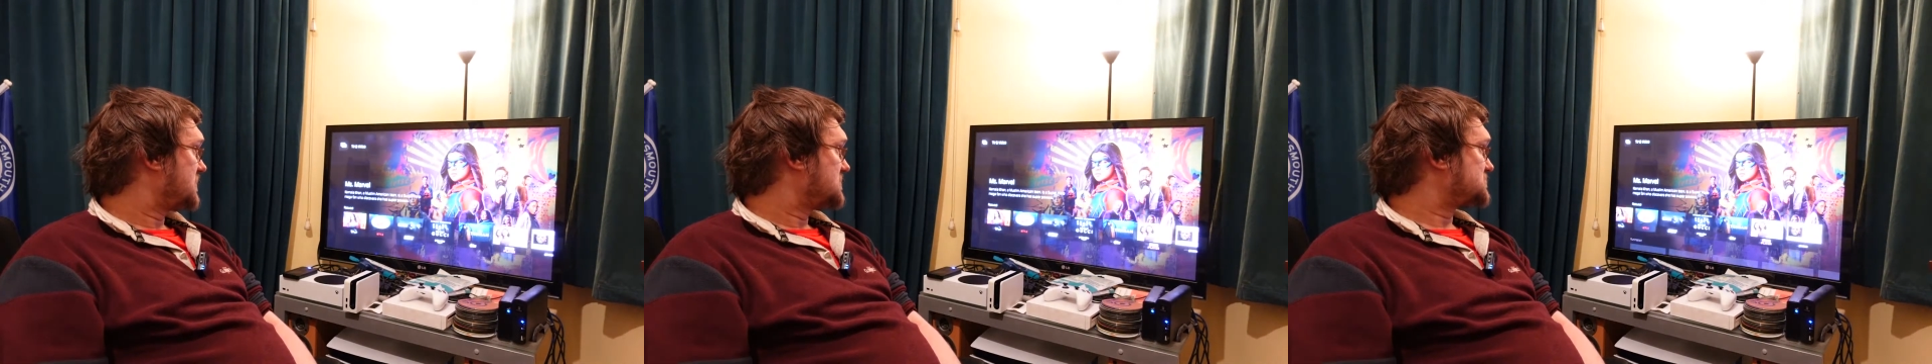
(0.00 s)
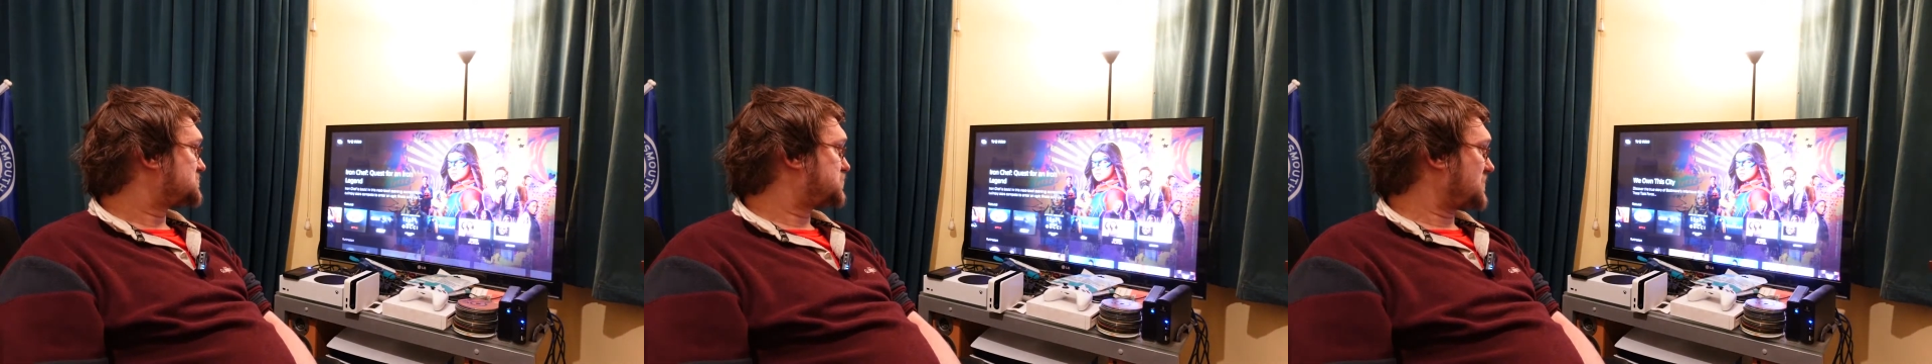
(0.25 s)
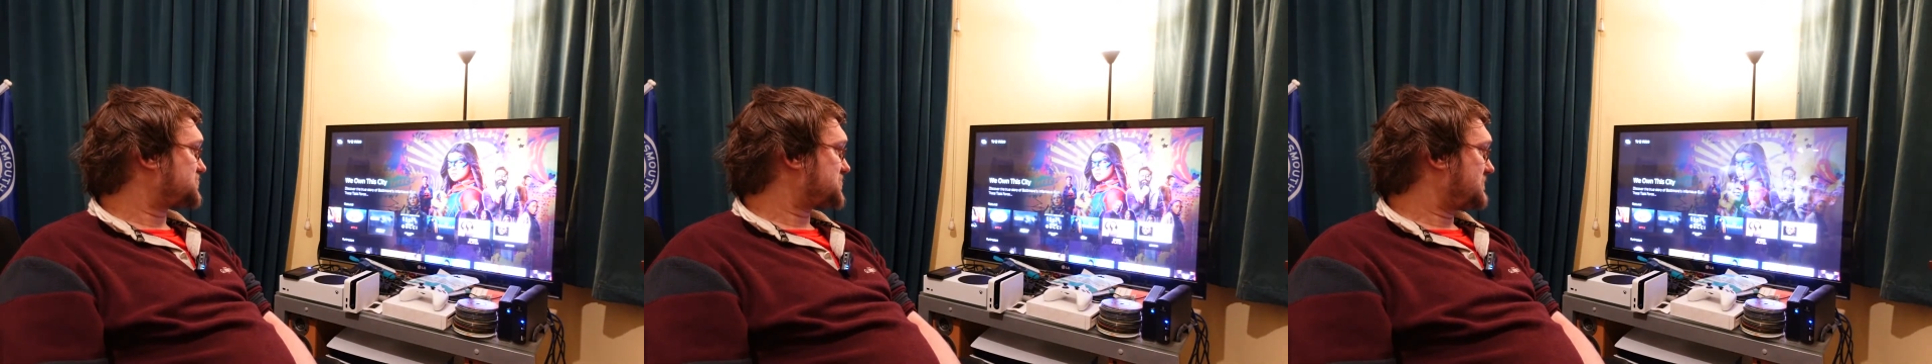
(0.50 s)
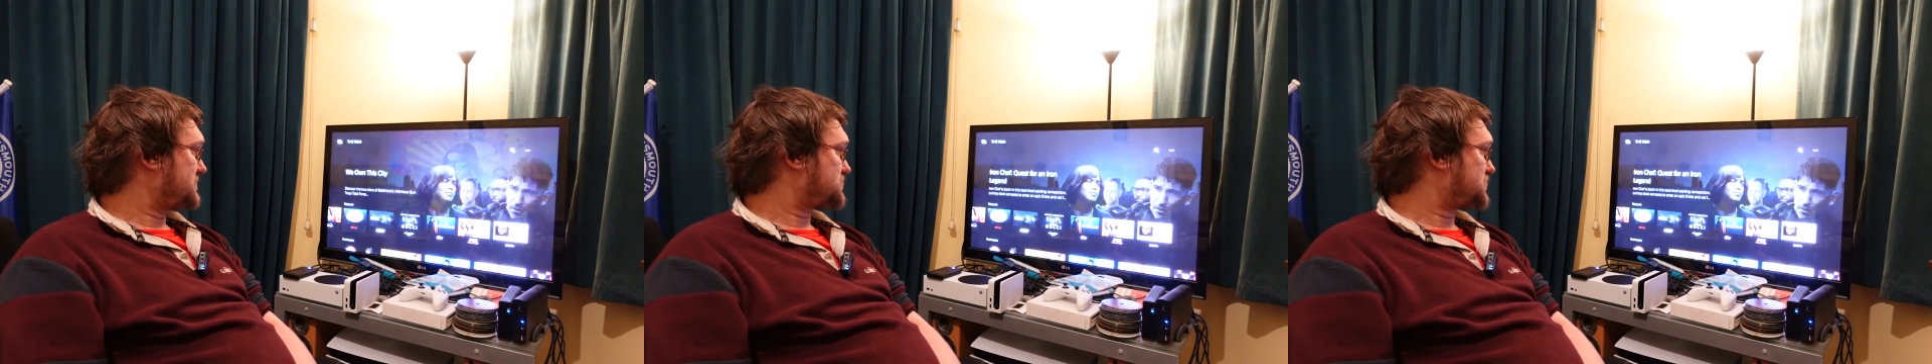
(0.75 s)

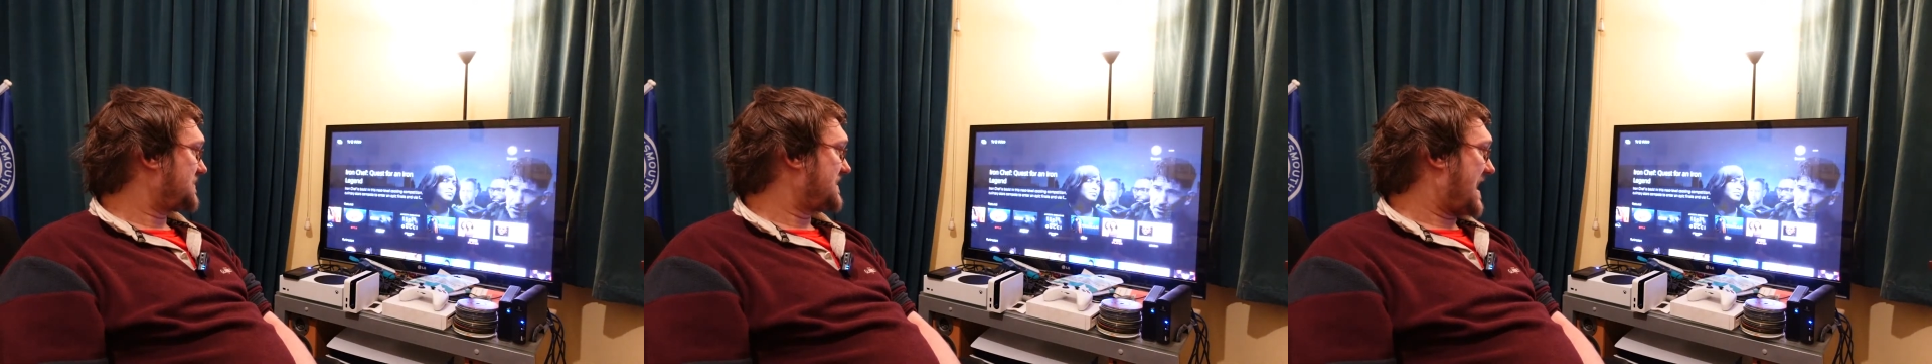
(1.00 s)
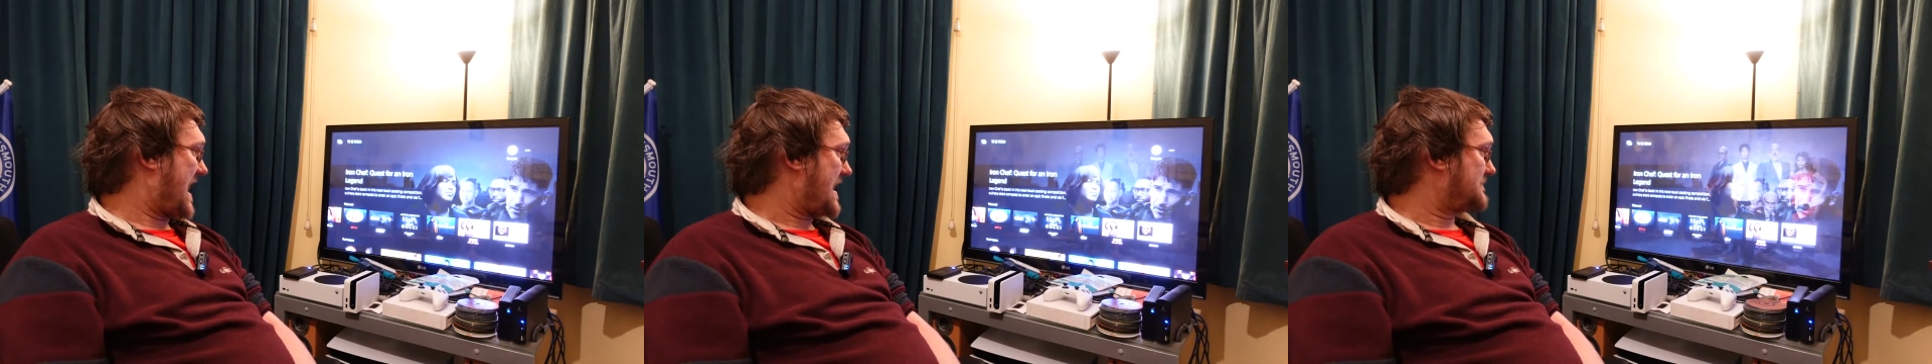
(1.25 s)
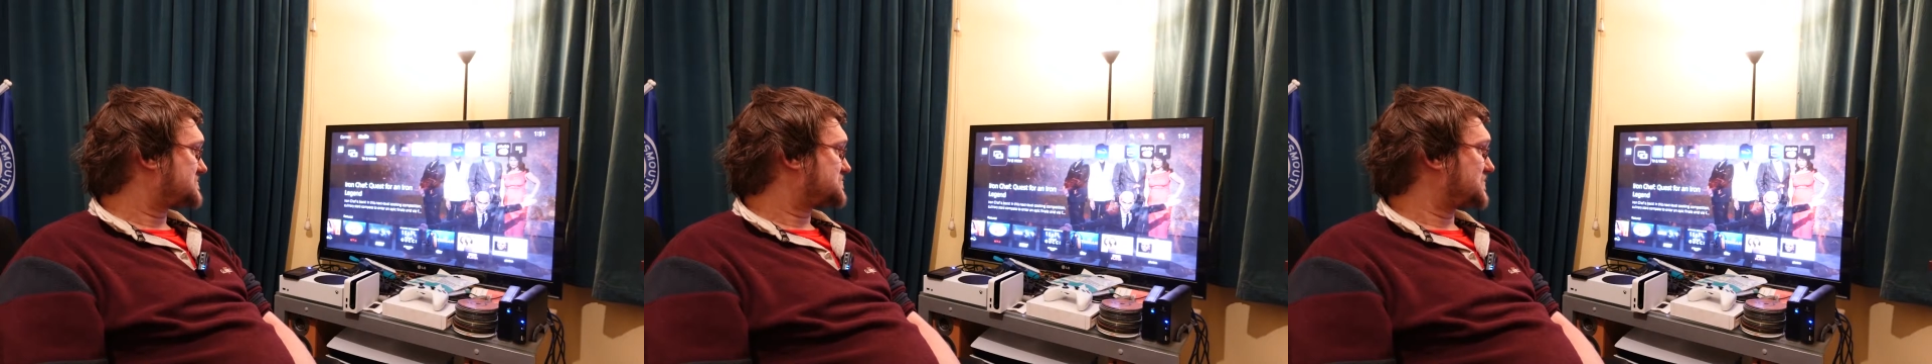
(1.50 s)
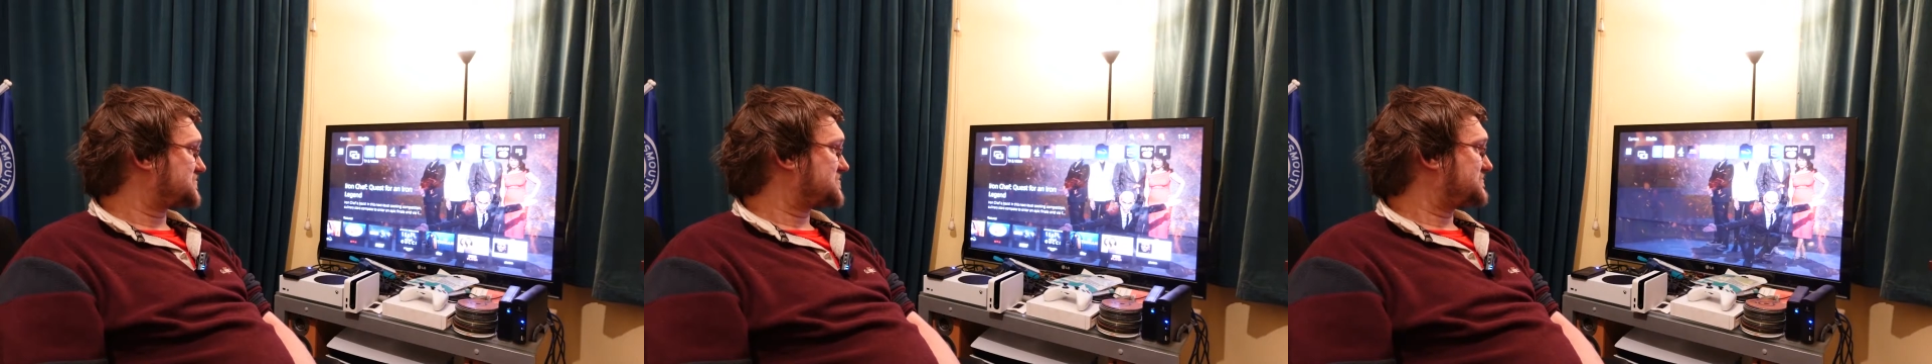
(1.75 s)
Switching between apps,
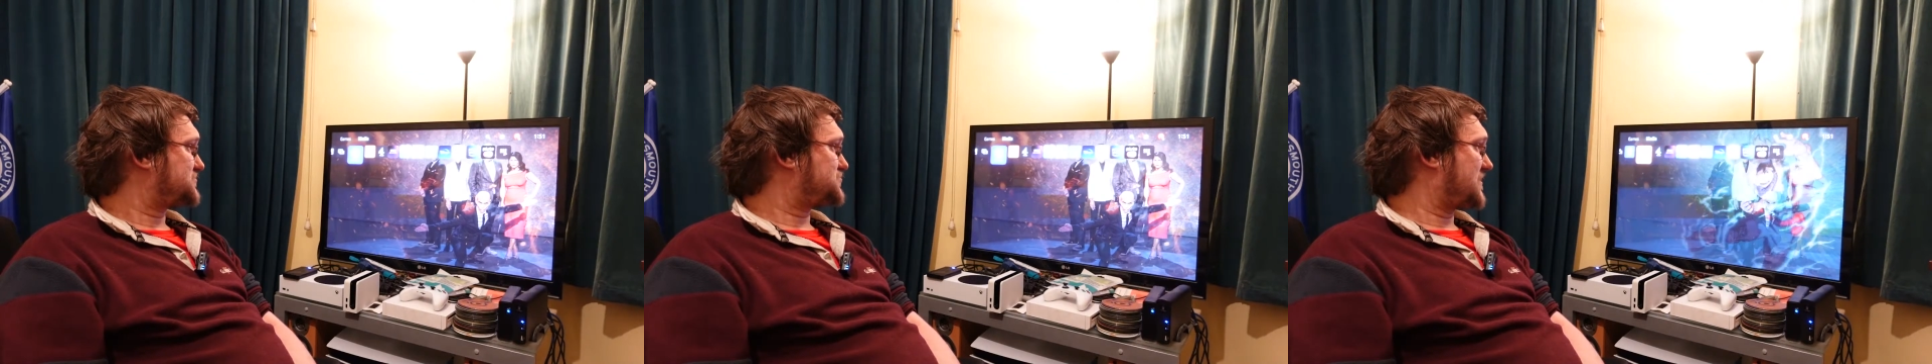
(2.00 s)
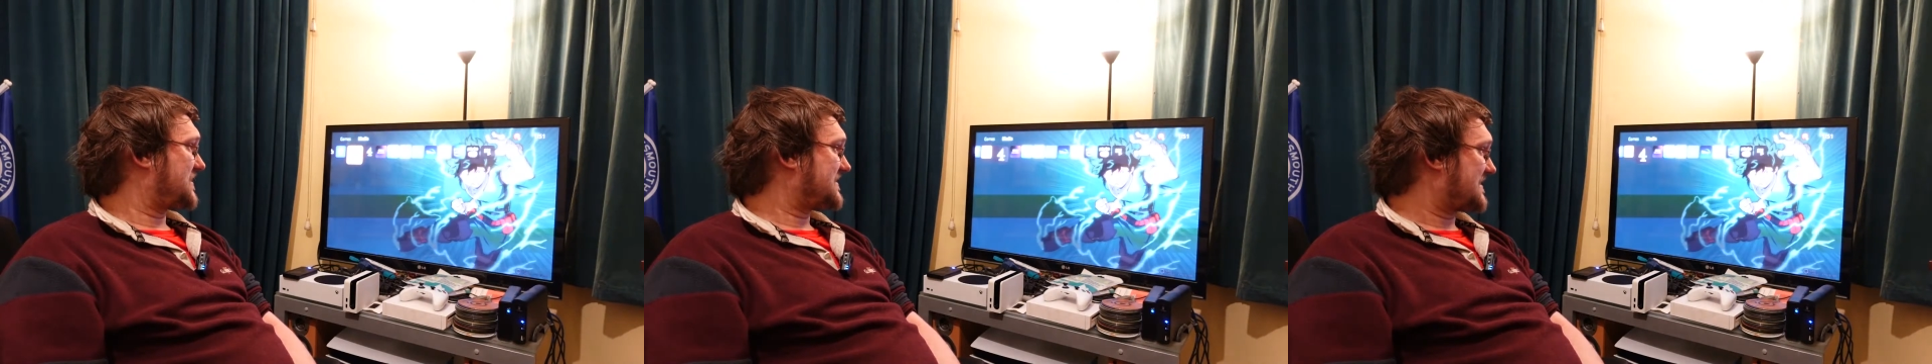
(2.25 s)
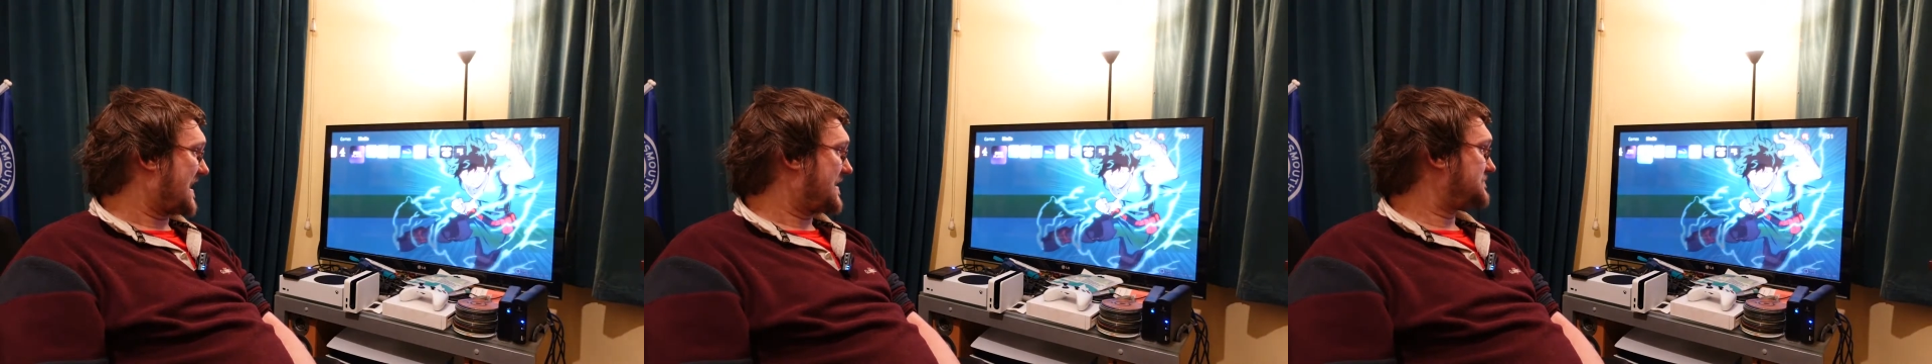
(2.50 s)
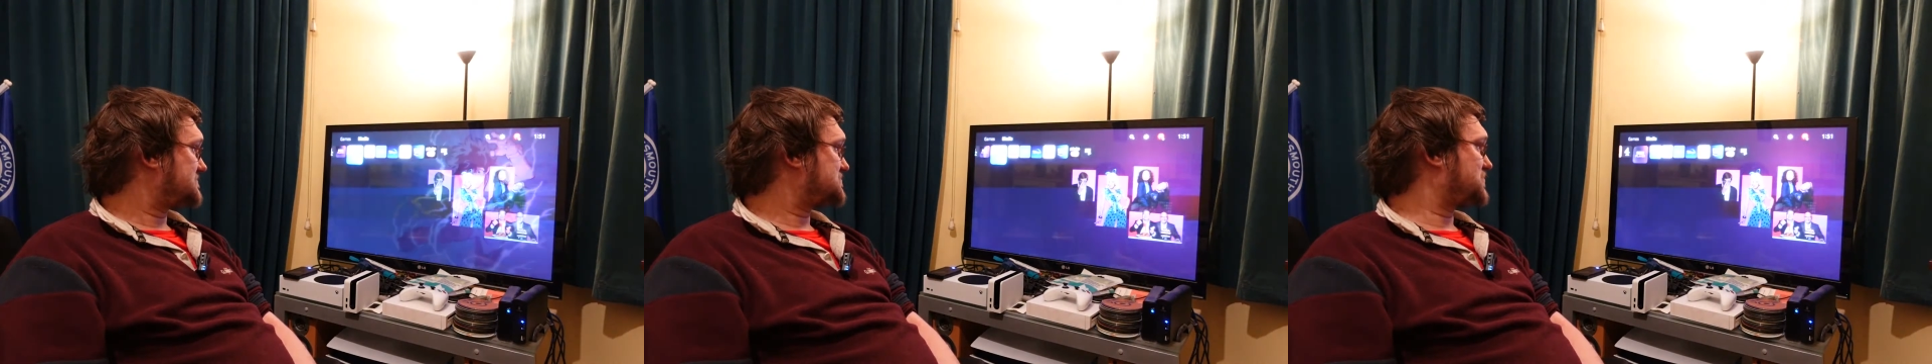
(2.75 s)
switching between
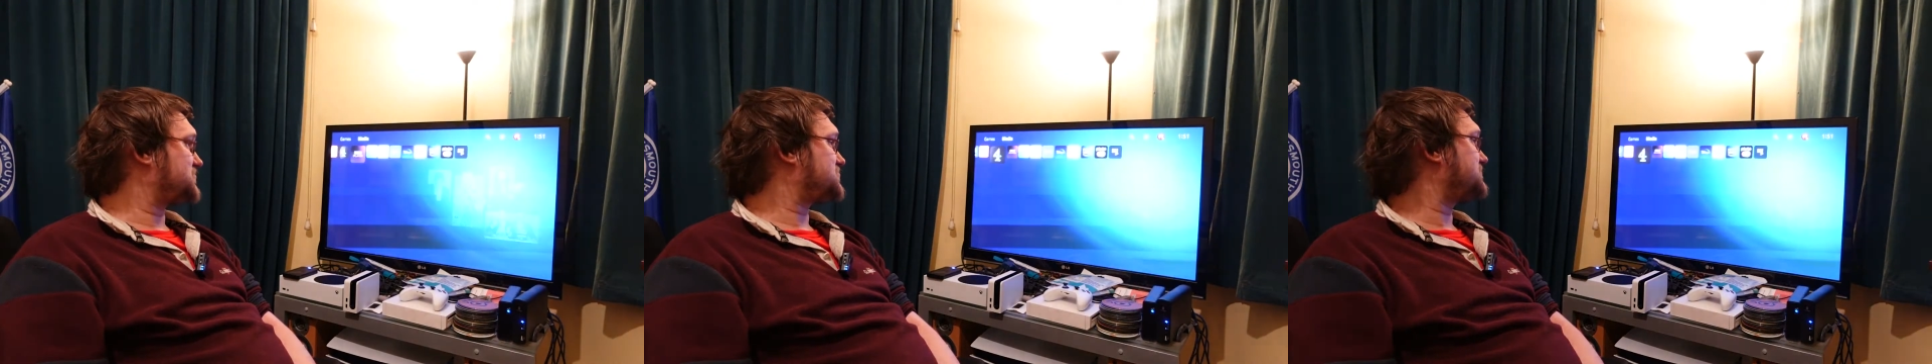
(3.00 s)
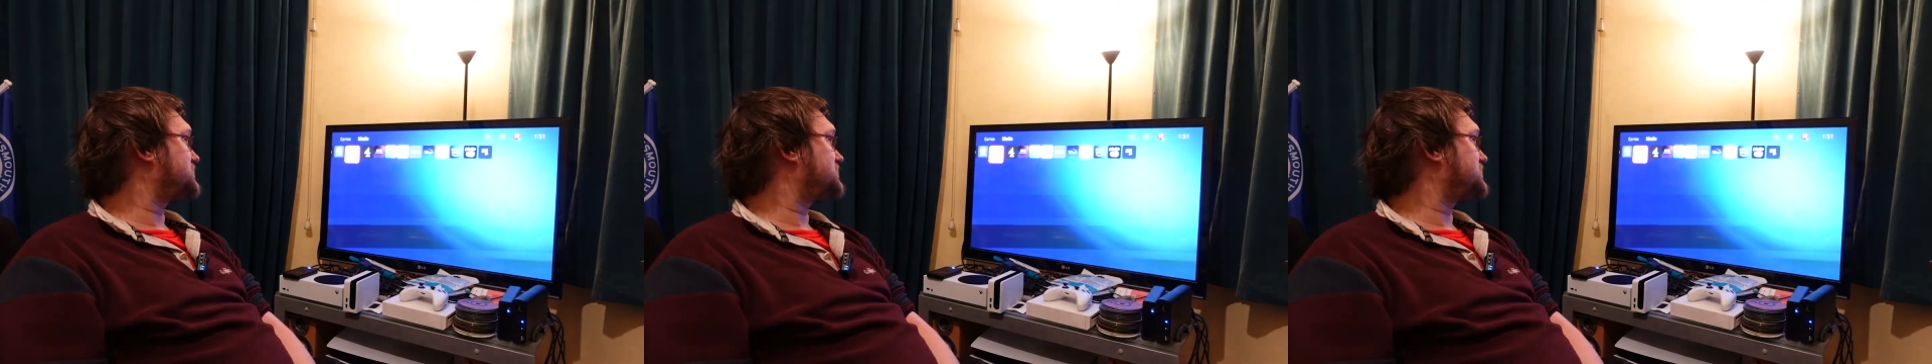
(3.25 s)
games, switching